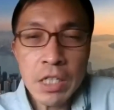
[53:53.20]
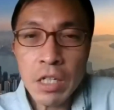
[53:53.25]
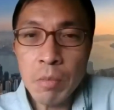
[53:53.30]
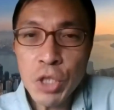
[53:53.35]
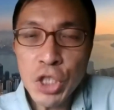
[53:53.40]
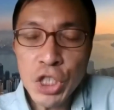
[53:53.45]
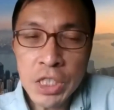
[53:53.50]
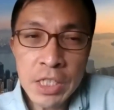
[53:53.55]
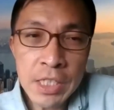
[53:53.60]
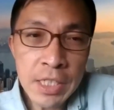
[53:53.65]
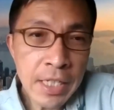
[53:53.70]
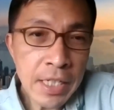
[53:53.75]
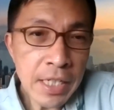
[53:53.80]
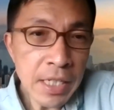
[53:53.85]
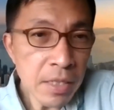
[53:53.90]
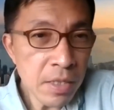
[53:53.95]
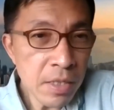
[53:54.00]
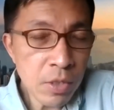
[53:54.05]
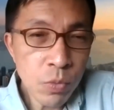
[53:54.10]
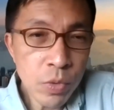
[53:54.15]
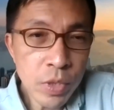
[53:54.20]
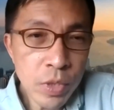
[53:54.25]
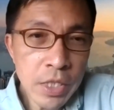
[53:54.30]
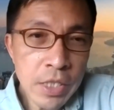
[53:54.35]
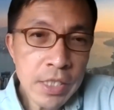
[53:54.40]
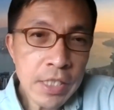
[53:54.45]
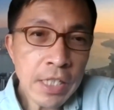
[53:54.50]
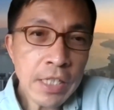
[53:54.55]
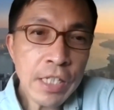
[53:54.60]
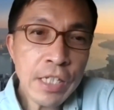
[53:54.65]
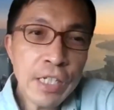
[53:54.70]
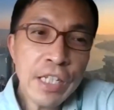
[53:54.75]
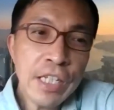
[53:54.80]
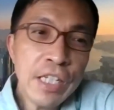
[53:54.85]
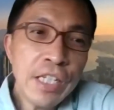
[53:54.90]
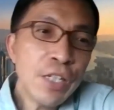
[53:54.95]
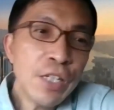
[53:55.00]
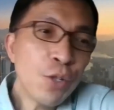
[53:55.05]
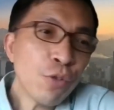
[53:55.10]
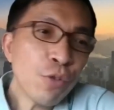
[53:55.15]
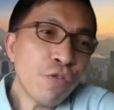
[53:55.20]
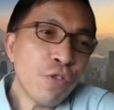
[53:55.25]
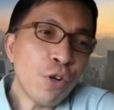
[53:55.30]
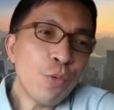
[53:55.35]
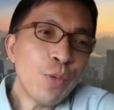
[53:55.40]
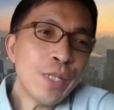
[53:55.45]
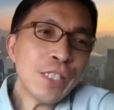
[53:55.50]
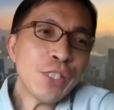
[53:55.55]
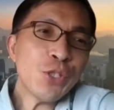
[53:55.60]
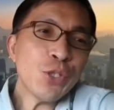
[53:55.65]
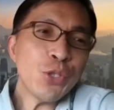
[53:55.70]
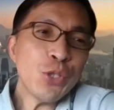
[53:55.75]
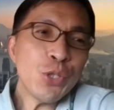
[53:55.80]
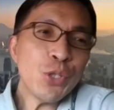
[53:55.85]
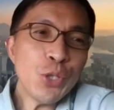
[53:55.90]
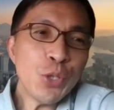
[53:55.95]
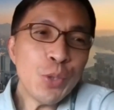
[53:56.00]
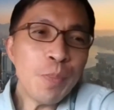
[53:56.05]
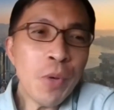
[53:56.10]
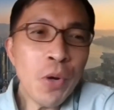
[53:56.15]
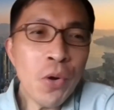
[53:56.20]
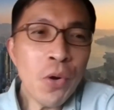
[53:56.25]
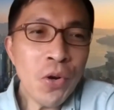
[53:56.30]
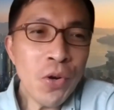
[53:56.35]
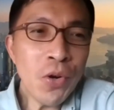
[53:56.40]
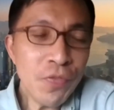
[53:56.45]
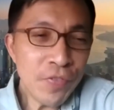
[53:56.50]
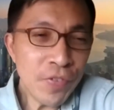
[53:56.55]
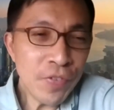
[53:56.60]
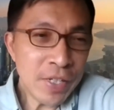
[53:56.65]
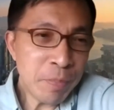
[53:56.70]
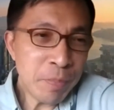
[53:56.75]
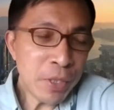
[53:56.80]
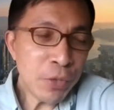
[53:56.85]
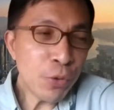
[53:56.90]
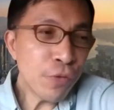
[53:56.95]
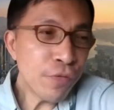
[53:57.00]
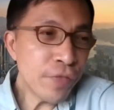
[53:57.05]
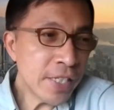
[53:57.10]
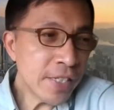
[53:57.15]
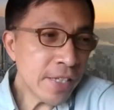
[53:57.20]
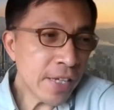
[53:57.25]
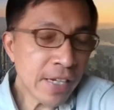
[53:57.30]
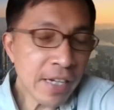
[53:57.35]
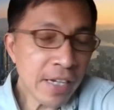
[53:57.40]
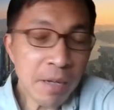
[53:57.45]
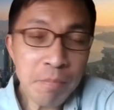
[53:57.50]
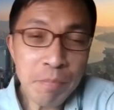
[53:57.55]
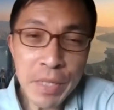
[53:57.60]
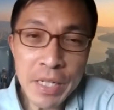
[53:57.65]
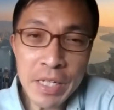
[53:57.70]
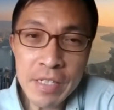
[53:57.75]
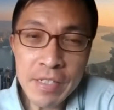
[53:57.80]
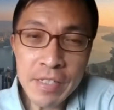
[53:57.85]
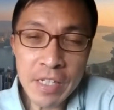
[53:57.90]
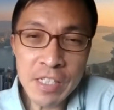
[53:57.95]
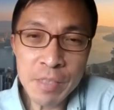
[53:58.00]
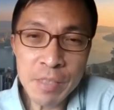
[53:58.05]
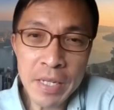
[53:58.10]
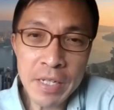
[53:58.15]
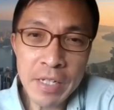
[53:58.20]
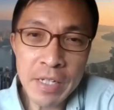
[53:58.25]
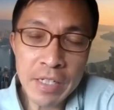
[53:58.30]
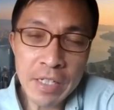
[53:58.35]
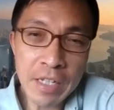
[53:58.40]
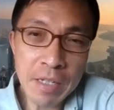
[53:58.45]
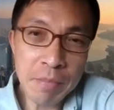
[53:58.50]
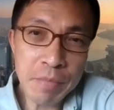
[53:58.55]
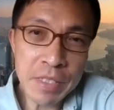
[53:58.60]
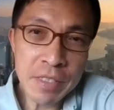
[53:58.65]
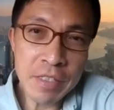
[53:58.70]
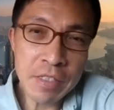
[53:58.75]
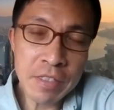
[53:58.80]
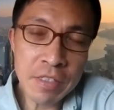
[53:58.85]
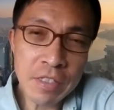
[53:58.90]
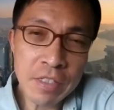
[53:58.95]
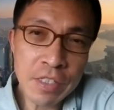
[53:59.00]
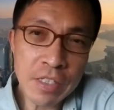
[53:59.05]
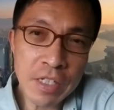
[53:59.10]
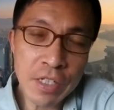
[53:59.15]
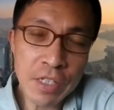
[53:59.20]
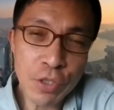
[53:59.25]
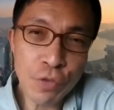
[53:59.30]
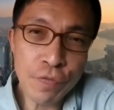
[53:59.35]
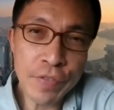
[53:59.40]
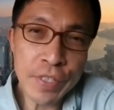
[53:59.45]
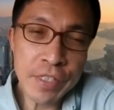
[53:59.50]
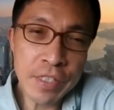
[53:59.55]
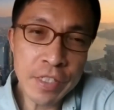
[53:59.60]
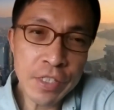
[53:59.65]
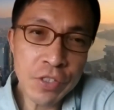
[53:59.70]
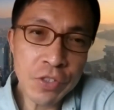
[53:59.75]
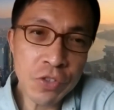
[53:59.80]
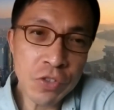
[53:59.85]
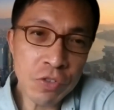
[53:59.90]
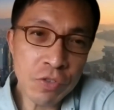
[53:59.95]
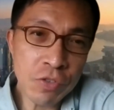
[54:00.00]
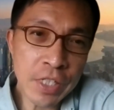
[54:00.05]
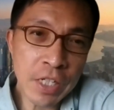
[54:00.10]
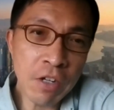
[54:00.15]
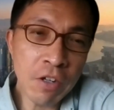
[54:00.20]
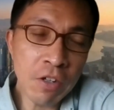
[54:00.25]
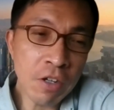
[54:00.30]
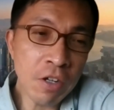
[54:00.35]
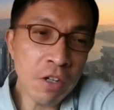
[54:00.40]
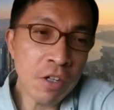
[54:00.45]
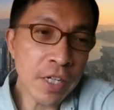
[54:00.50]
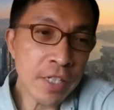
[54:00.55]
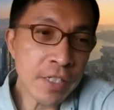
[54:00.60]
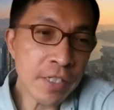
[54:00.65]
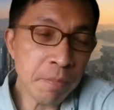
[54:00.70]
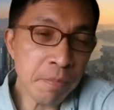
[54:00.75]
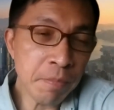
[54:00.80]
Commissioner Lee. We certainly look forward to more Filipino fintech companies expanding their businesses overseas using Hong Kong as a